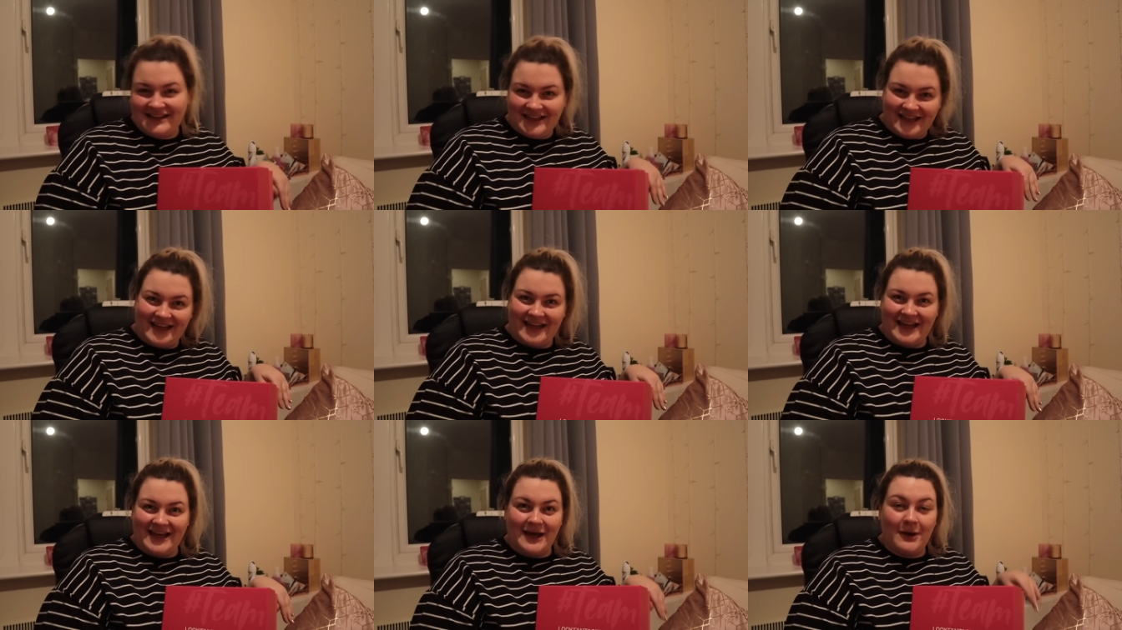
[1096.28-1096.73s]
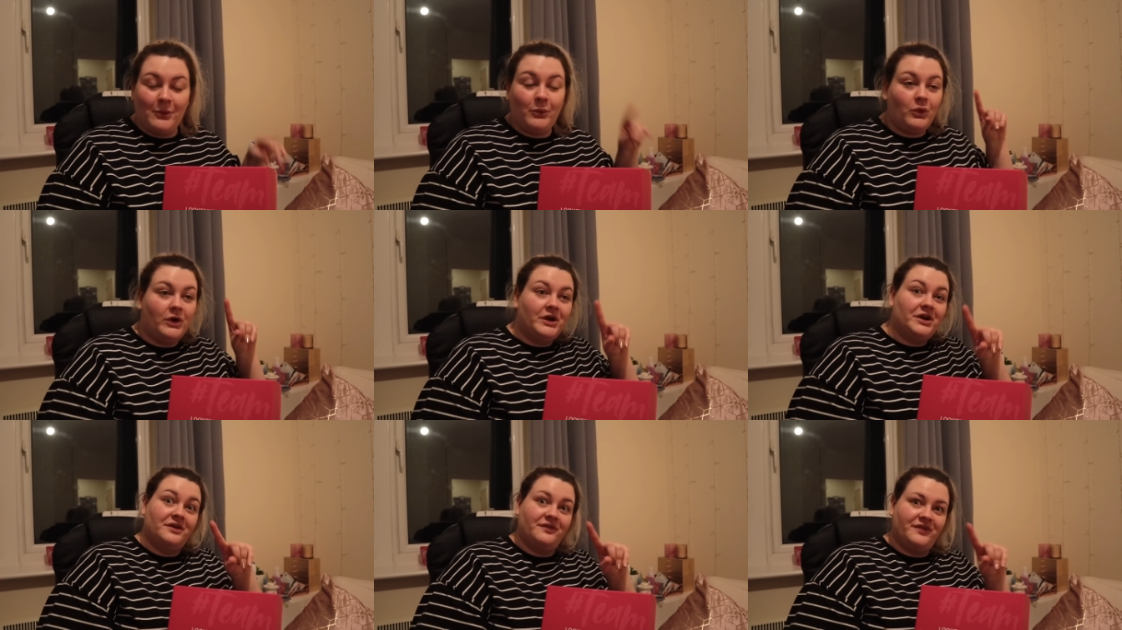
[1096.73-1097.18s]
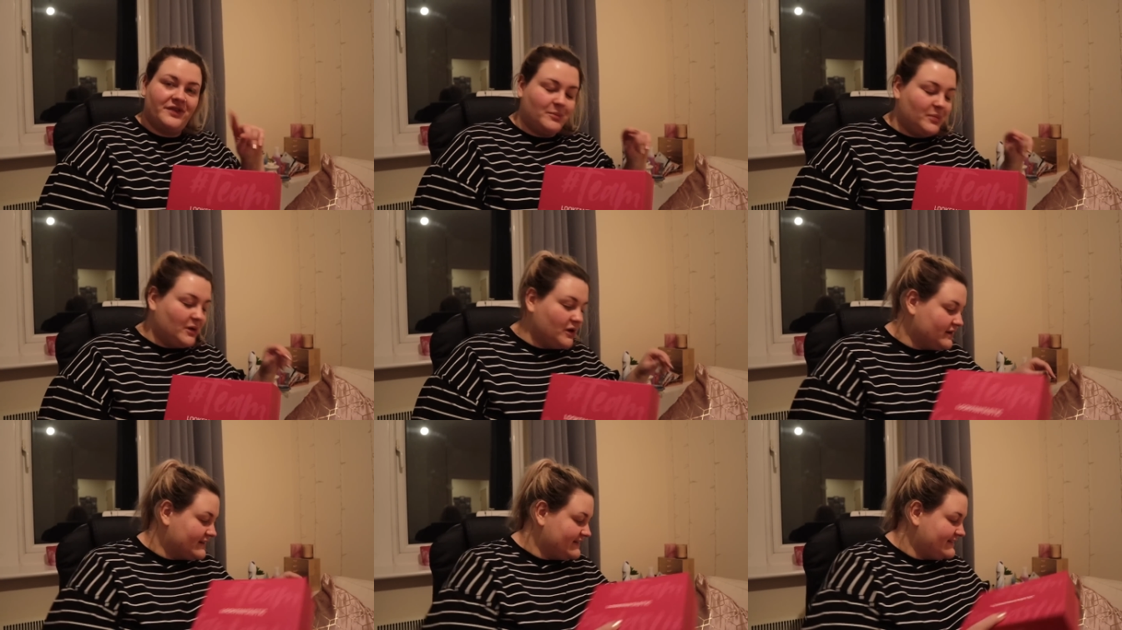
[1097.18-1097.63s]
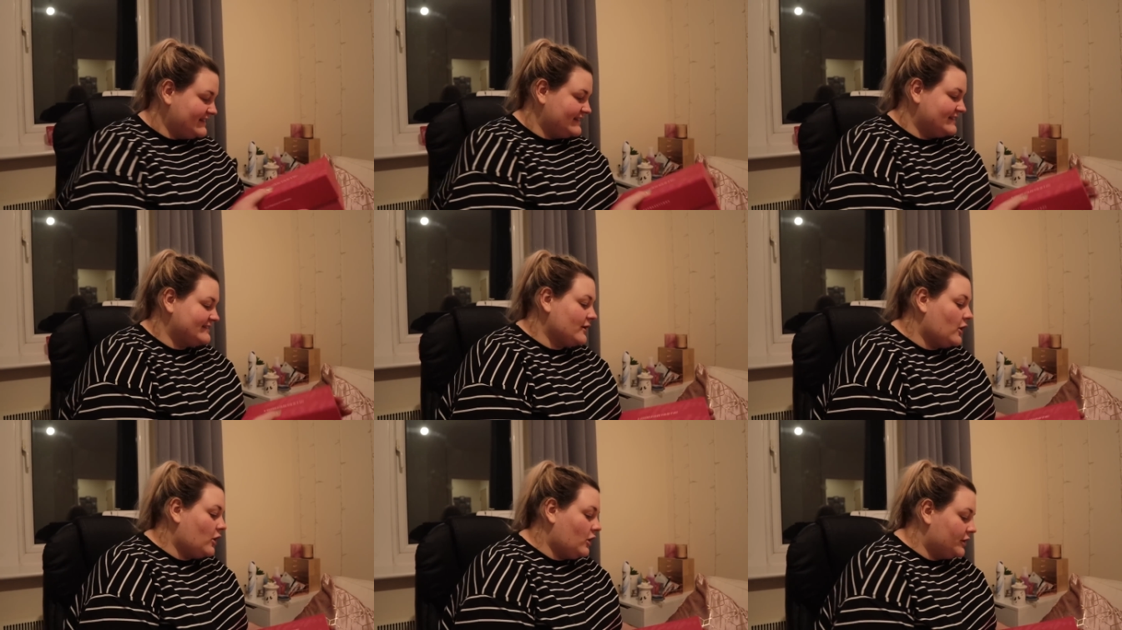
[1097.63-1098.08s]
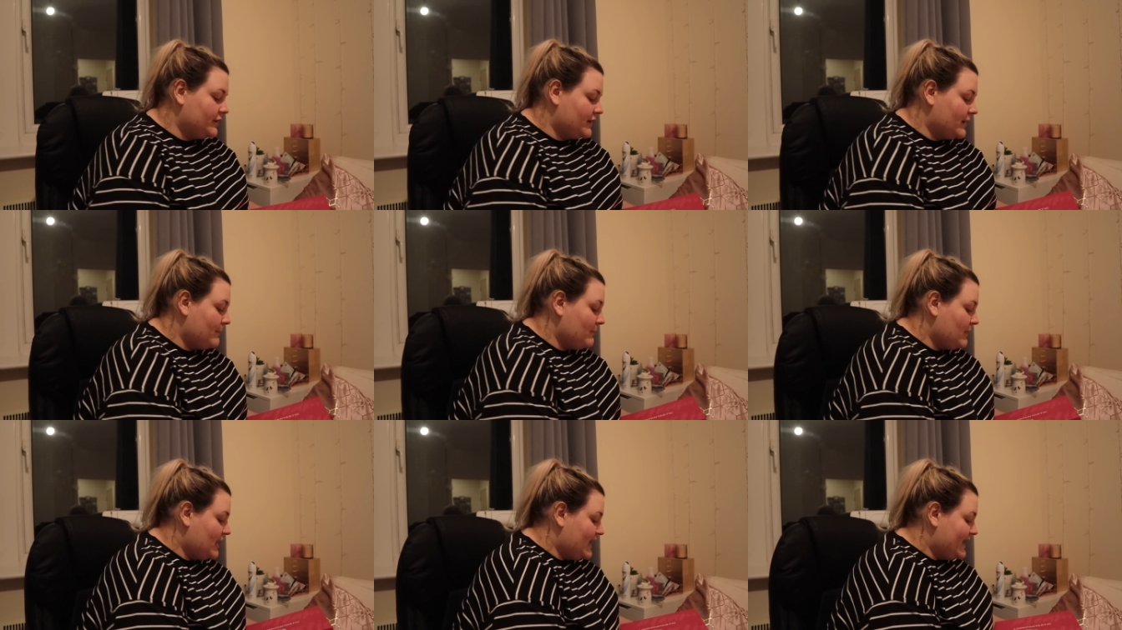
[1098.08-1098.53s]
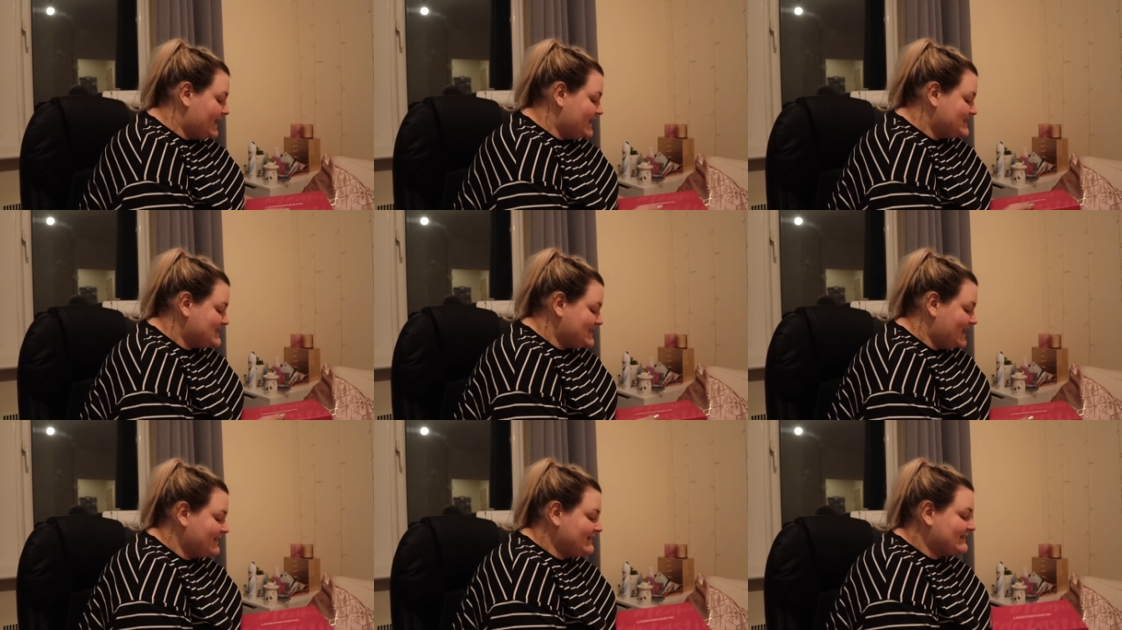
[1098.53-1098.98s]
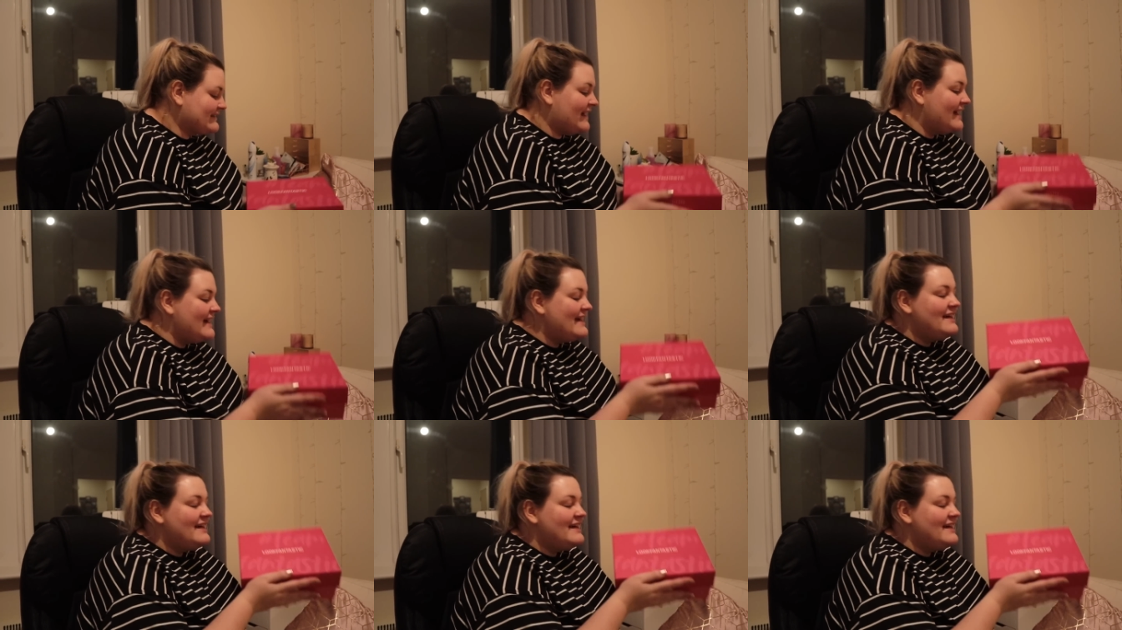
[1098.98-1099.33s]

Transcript: clear one of the boxes on my desk.